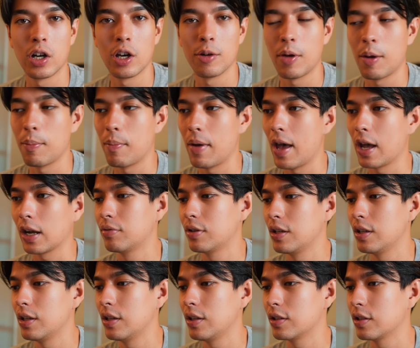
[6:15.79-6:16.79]
on my Mac.
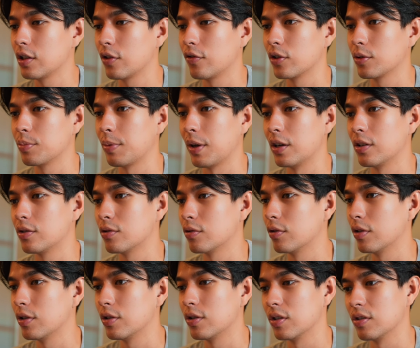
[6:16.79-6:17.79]
Pretty
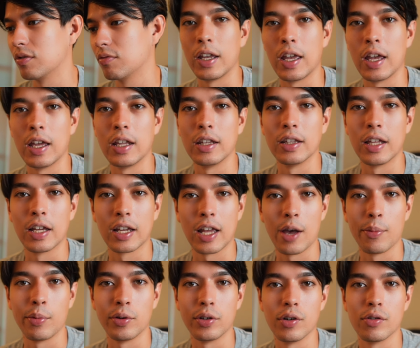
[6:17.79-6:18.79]
self-explanatory, just again, like
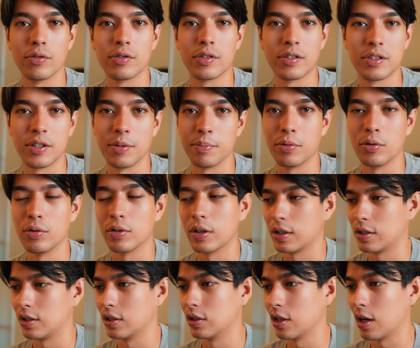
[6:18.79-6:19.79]
Apple Notes, simple,
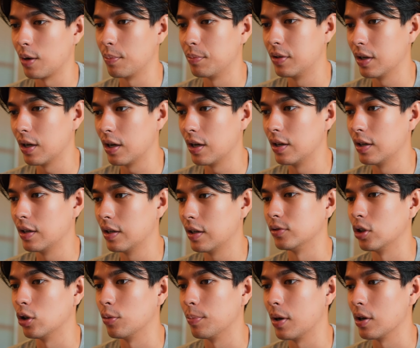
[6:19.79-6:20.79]
gets the job done,
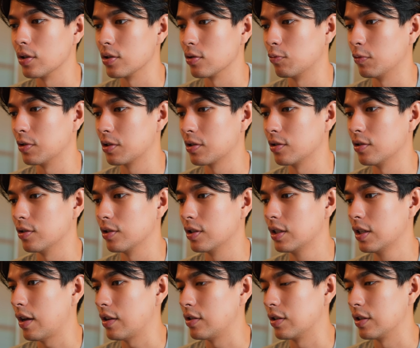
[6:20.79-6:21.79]
no bells and whistles.
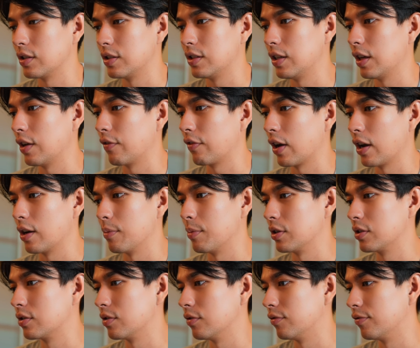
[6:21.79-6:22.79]
As you can see, I've got a
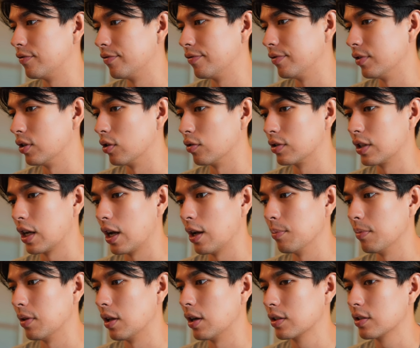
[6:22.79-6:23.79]
bunch of, you know, time
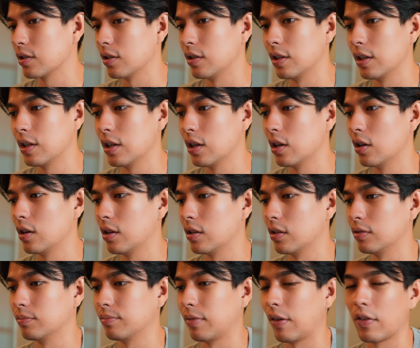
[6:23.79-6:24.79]
blocks on here
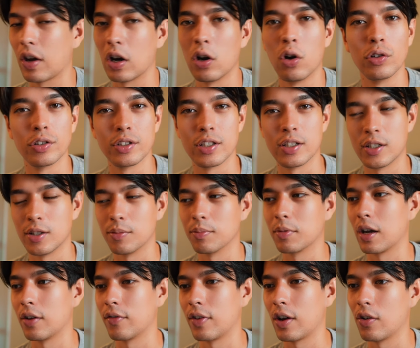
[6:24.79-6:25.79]
and I've got a whole system
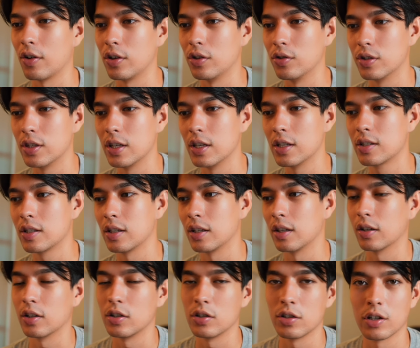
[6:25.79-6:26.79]
kind of how I use this this
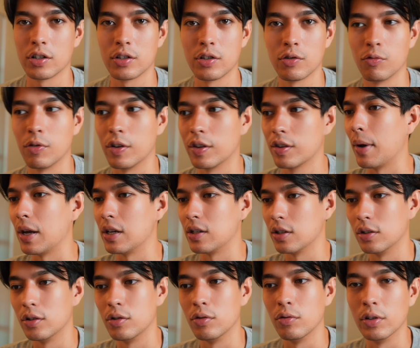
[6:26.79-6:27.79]
in conjunction with my
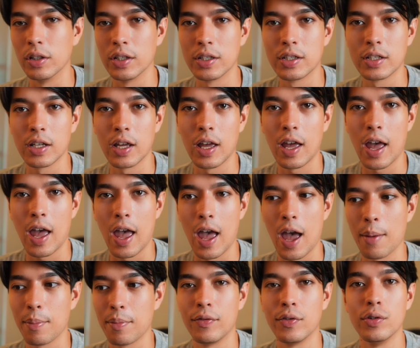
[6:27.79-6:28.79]
to-do list
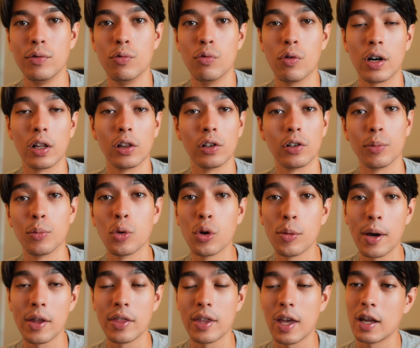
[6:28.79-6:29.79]
app. If you want to learn more
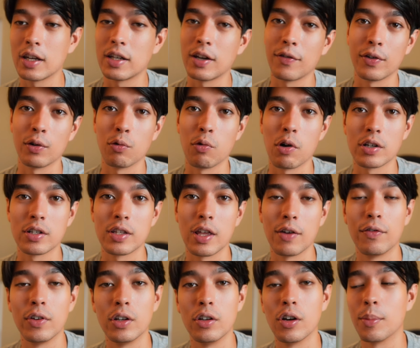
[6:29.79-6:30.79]
about that, definitely watch that
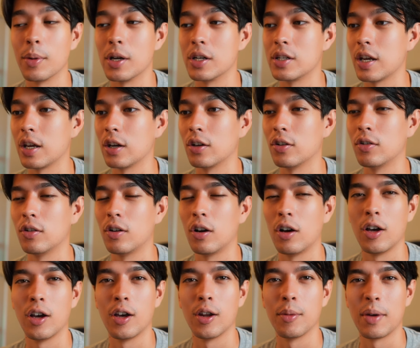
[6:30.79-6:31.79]
video on my channel
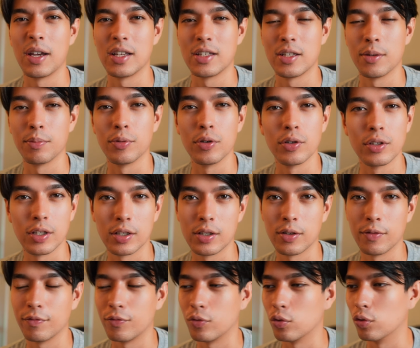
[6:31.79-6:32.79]
on my simple
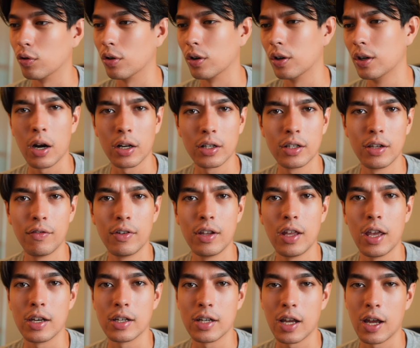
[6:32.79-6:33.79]
system for productivity
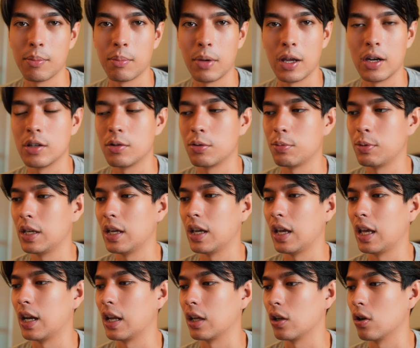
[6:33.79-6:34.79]
and time management.
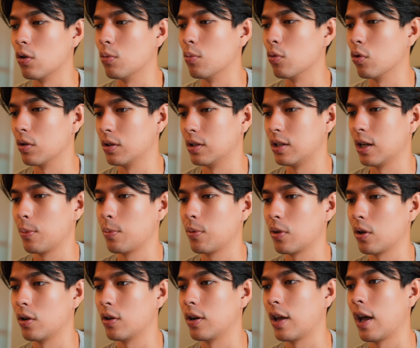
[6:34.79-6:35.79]
And I go more in depth
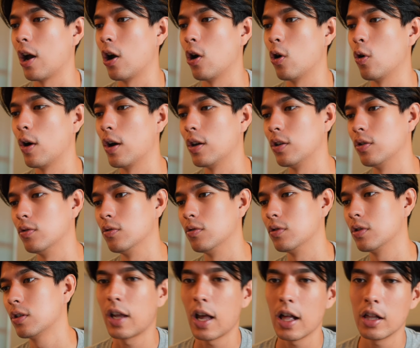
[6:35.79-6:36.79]
on how I
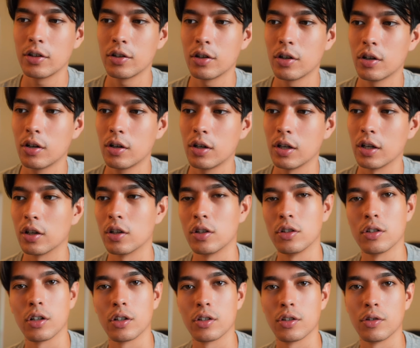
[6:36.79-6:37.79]
use calendar in
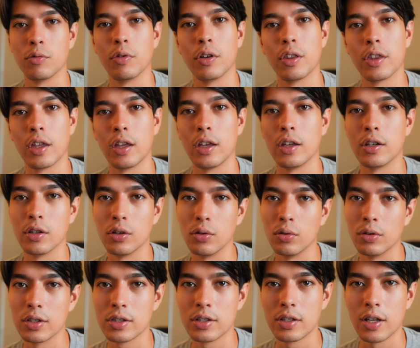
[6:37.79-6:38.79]
conjunction with a to-do
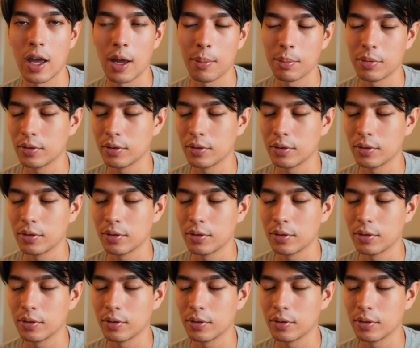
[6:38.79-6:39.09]
list app.